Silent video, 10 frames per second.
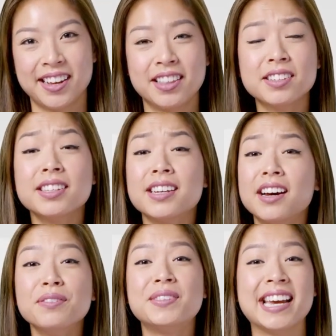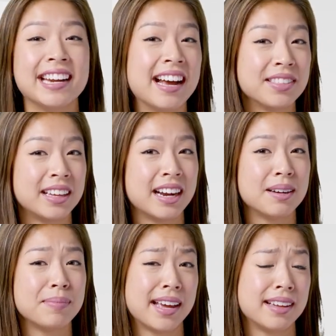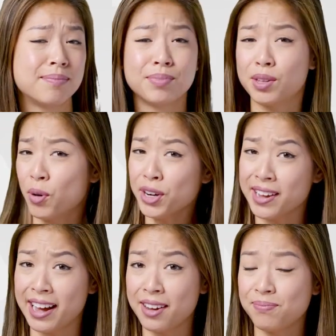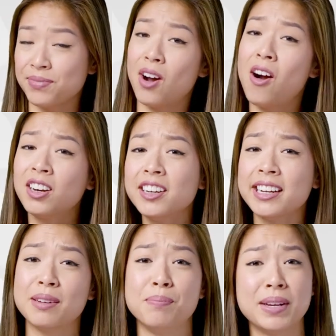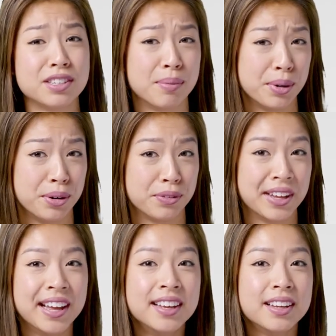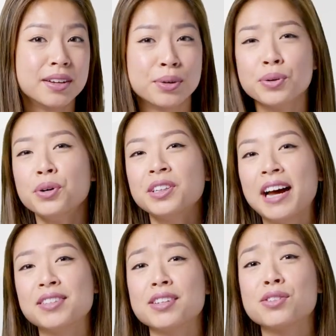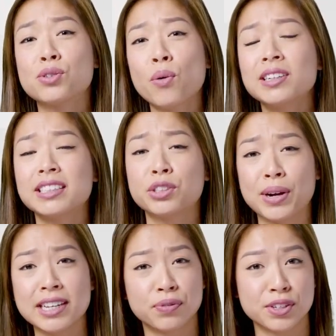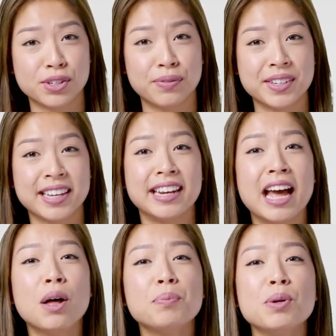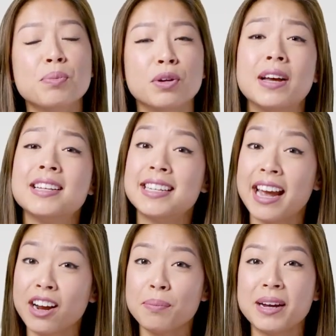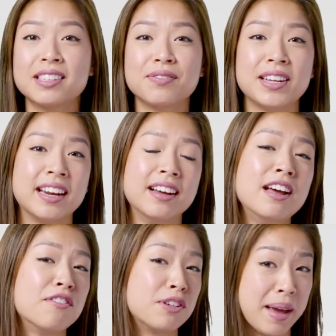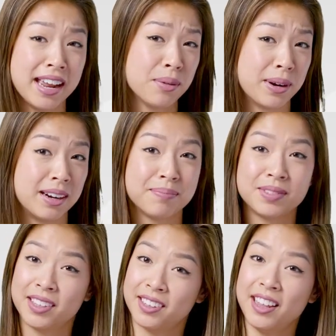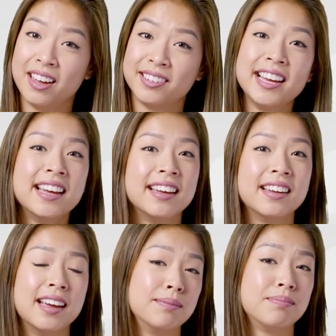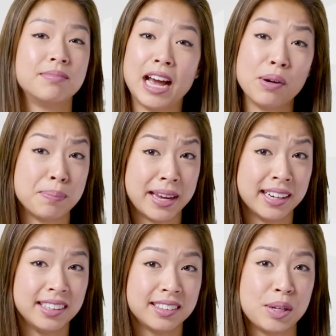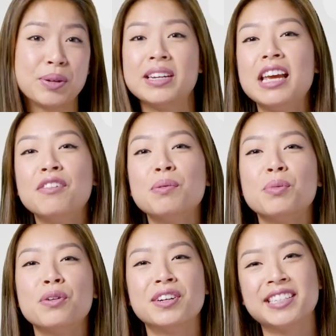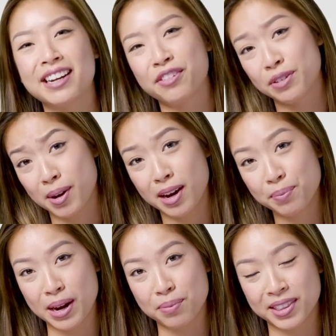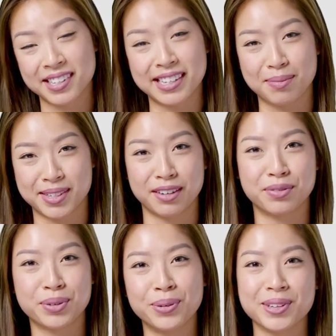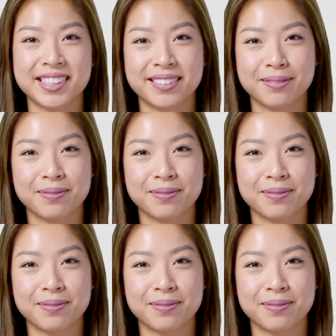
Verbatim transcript: There's a ton of data out there, and the more you have, the harder it can be to move. Google Cloud's Storage Transfer Service can help you move terabytes of data from anywhere to the cloud. And now in beta, you can even move your data from on prem with the same set of tools.